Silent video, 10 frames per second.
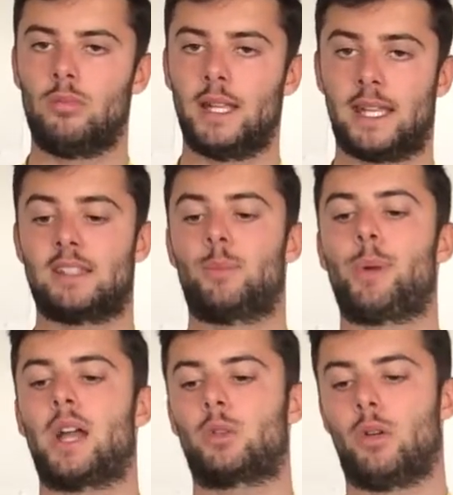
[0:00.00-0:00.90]
leading to
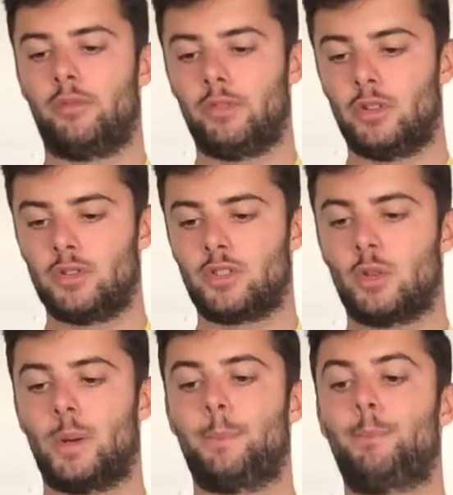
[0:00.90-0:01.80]
bad confidence,
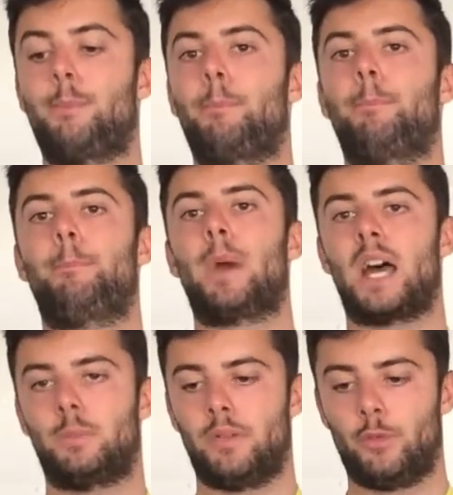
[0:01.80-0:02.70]
to a
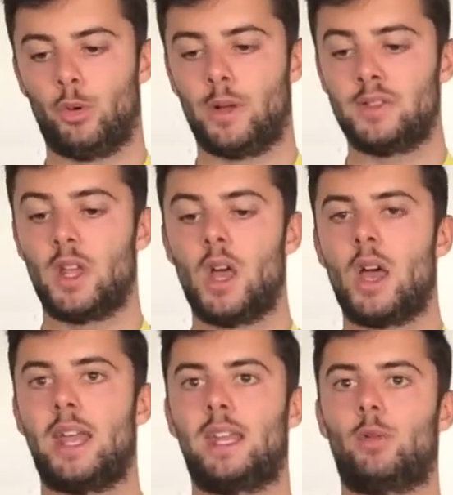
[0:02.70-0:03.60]
bad performance.
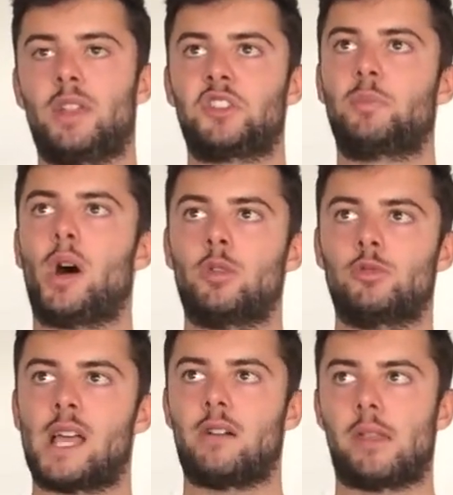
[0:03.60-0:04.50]
and he'll then
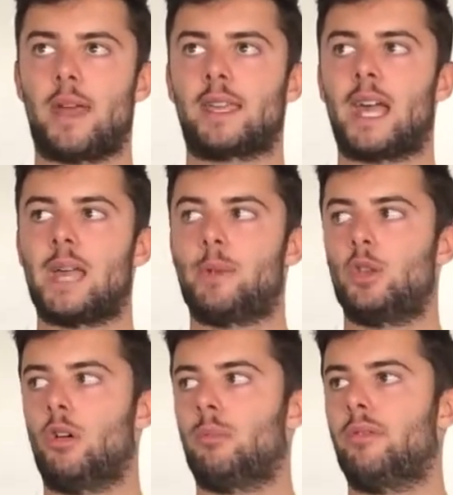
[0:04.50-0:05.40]
spiral down in that game
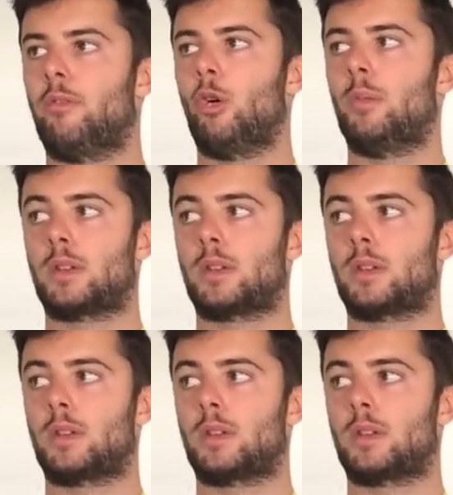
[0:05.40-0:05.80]
and not perform